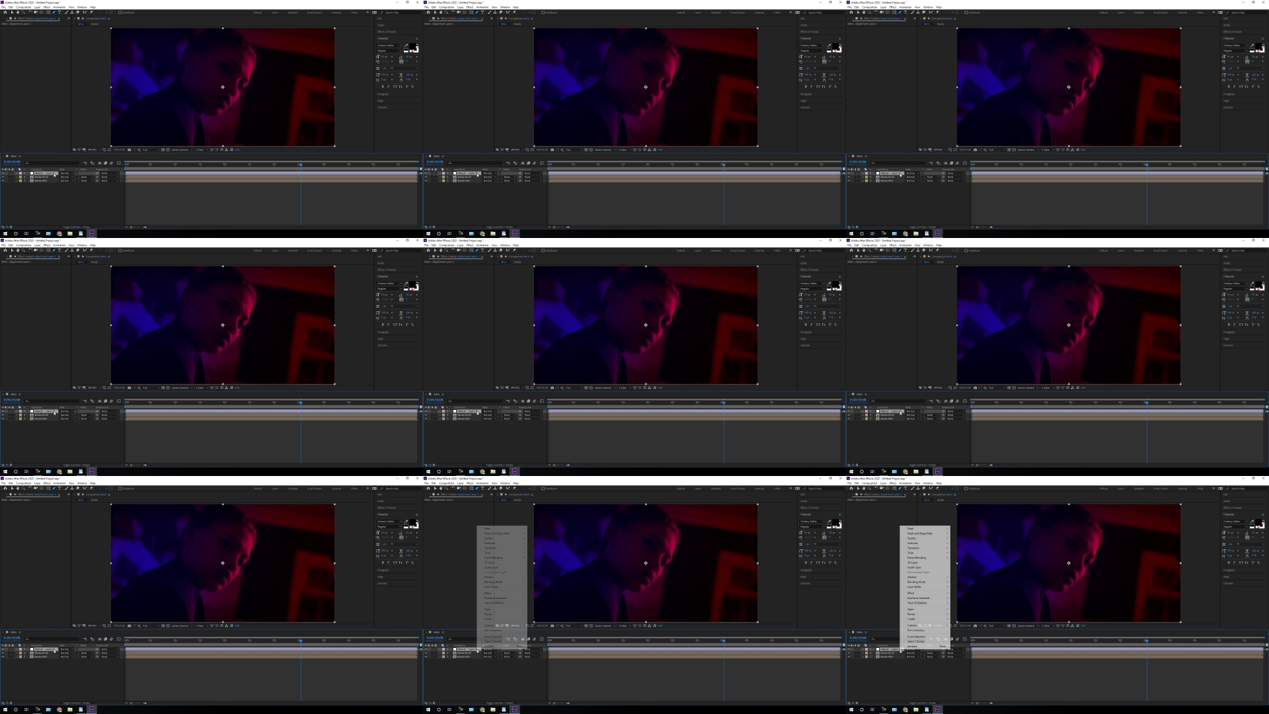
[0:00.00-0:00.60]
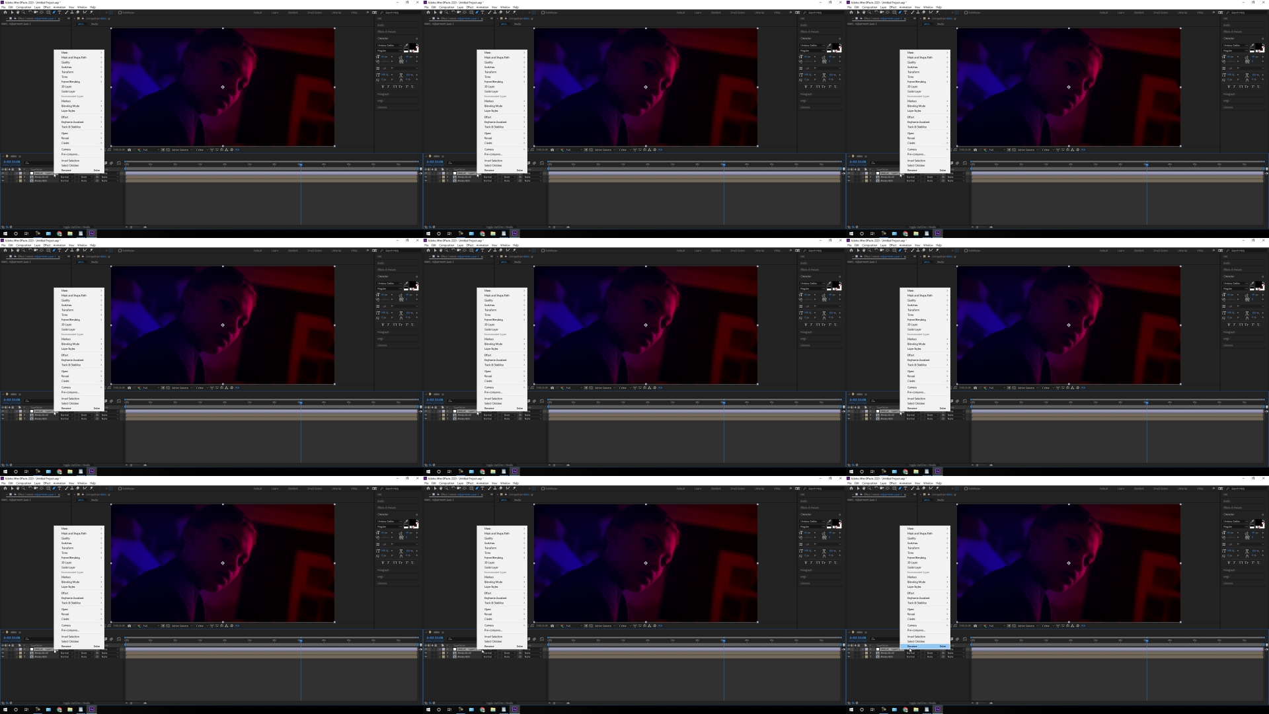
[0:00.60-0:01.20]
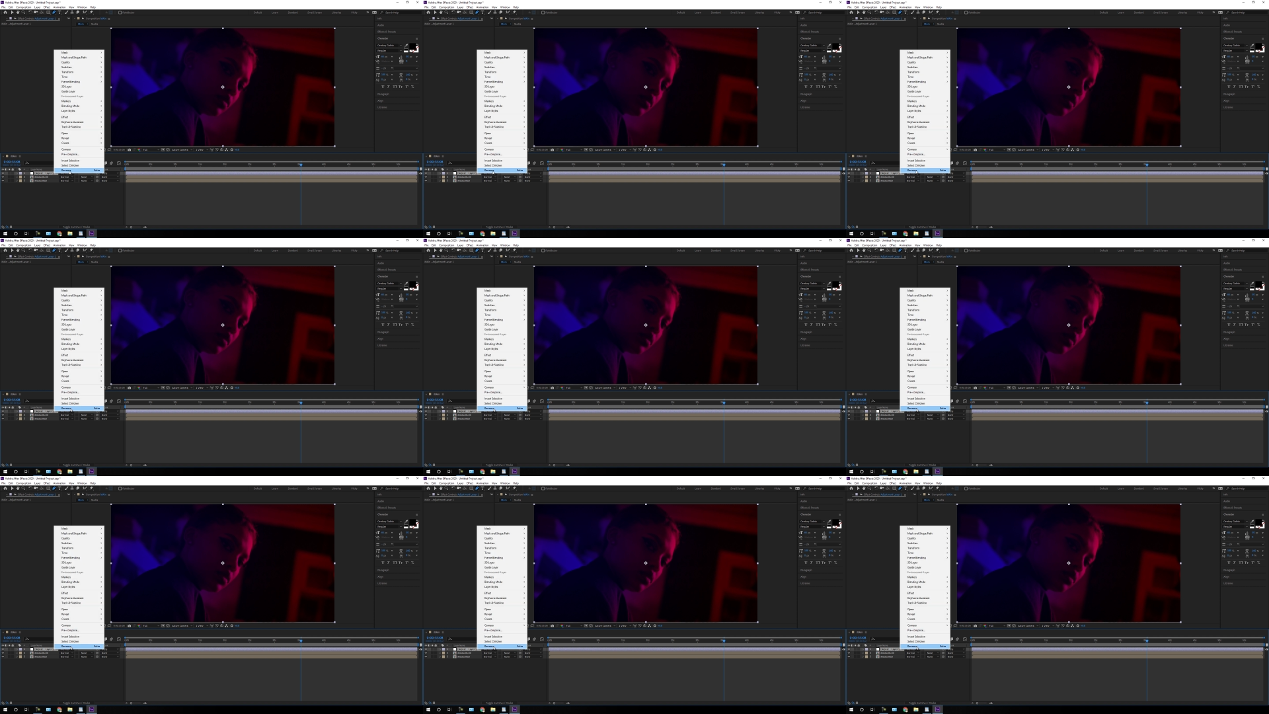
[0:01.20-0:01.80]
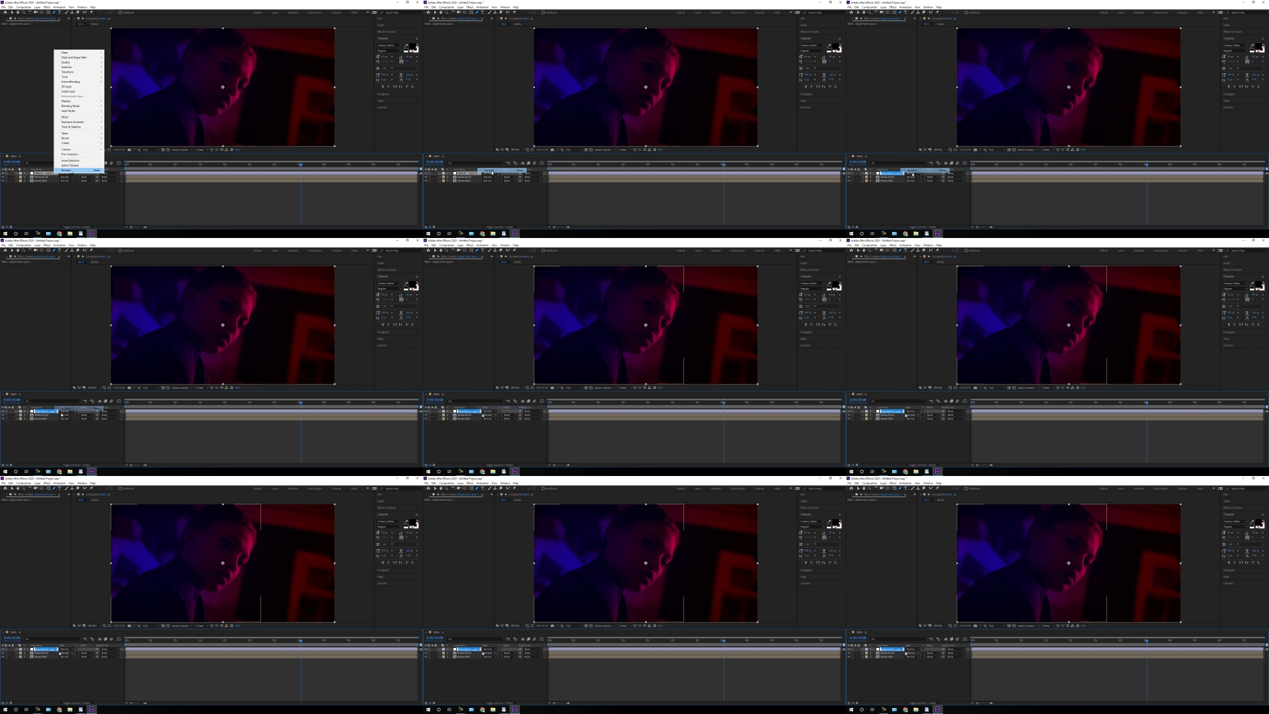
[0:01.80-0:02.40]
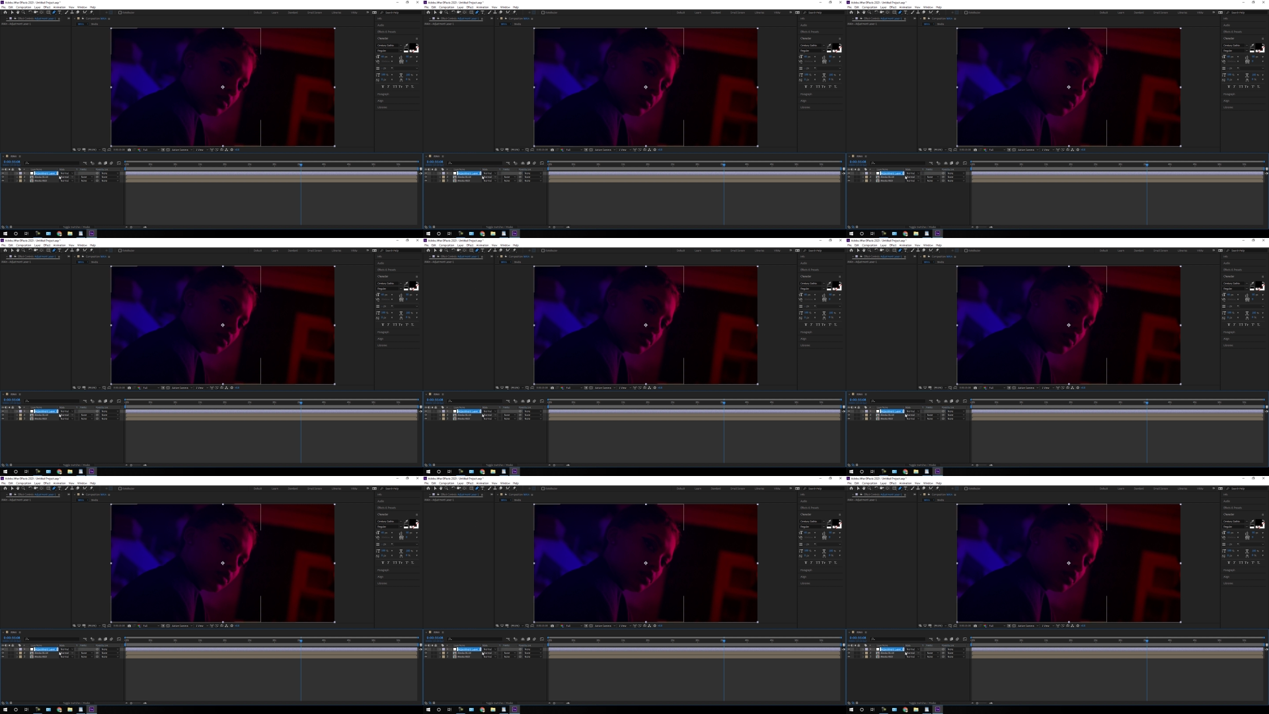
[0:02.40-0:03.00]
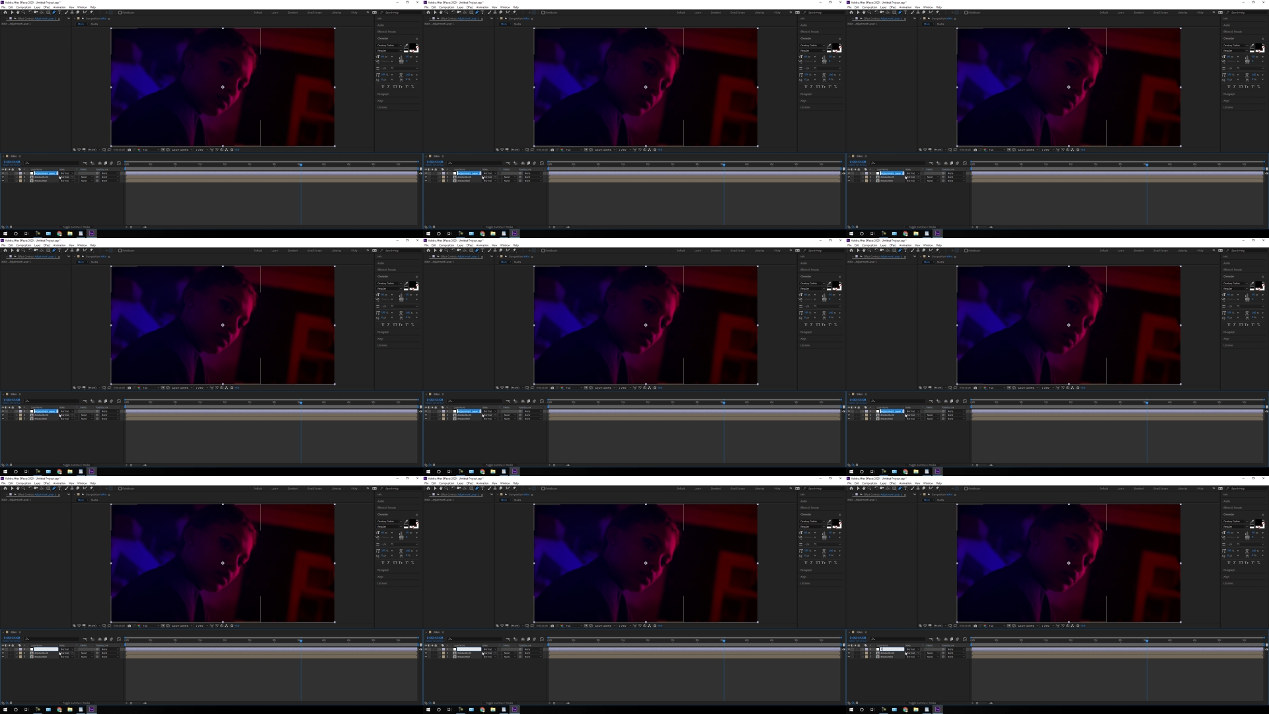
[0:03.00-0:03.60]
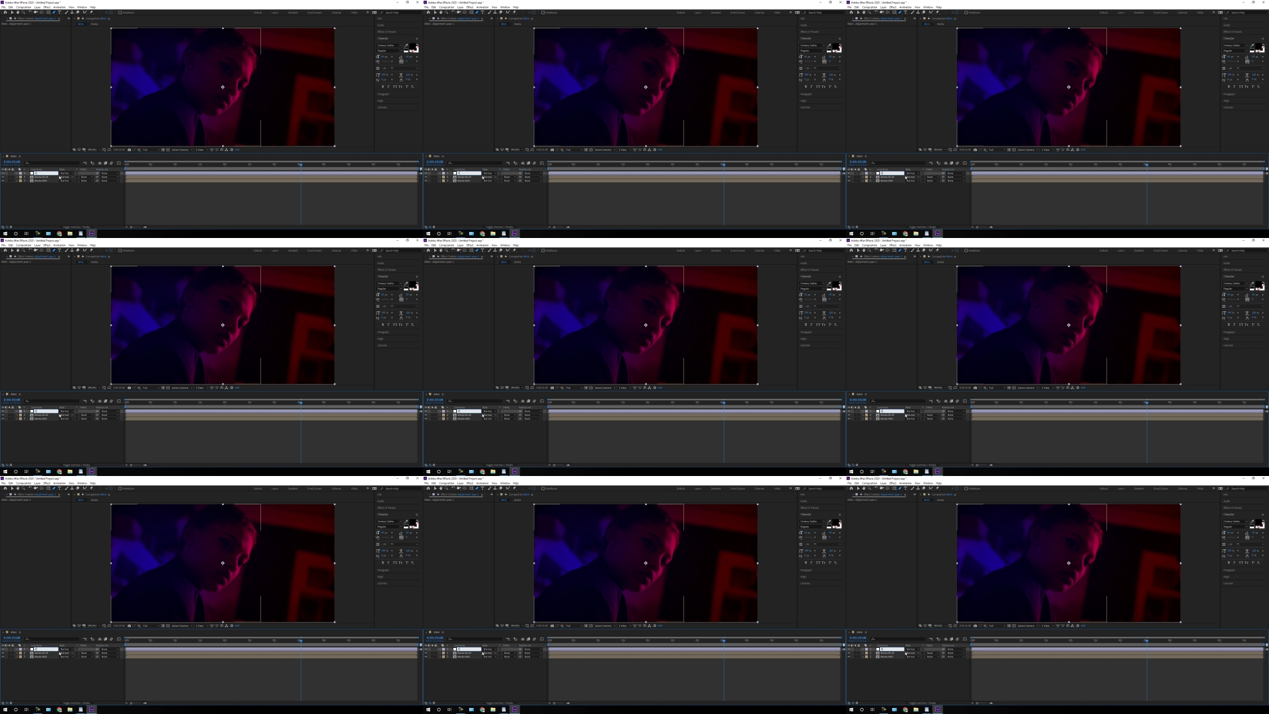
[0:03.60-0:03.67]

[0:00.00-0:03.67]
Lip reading: [unreadable: no face in view]